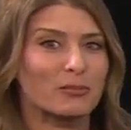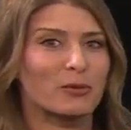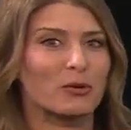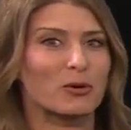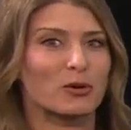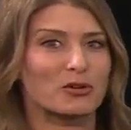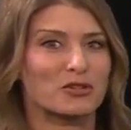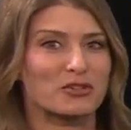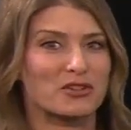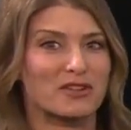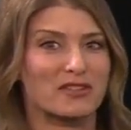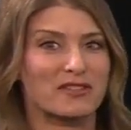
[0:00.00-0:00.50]

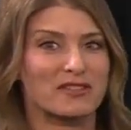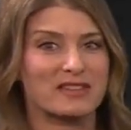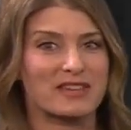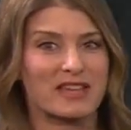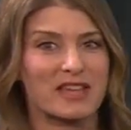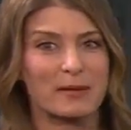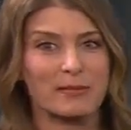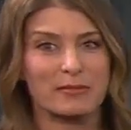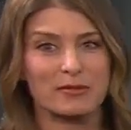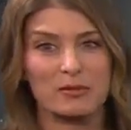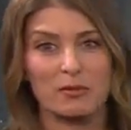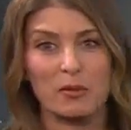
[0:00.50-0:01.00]
portion of the
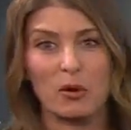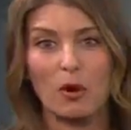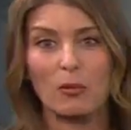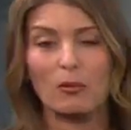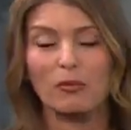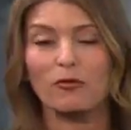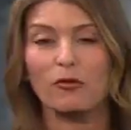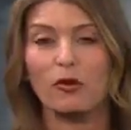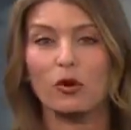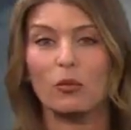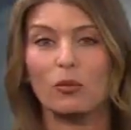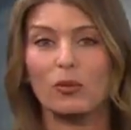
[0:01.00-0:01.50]
day tomorrow
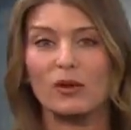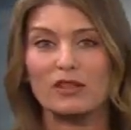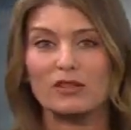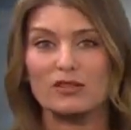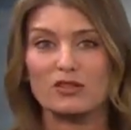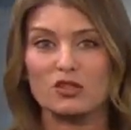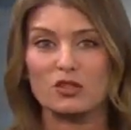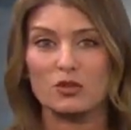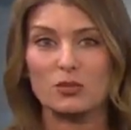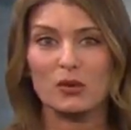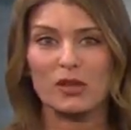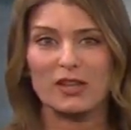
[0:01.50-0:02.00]
before
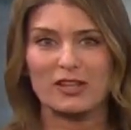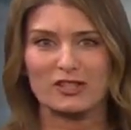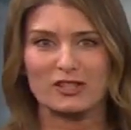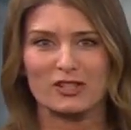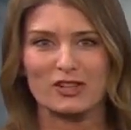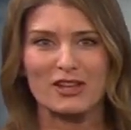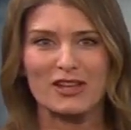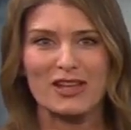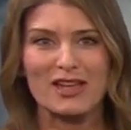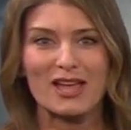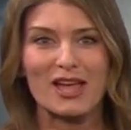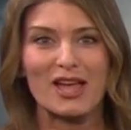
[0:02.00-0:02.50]
winds switch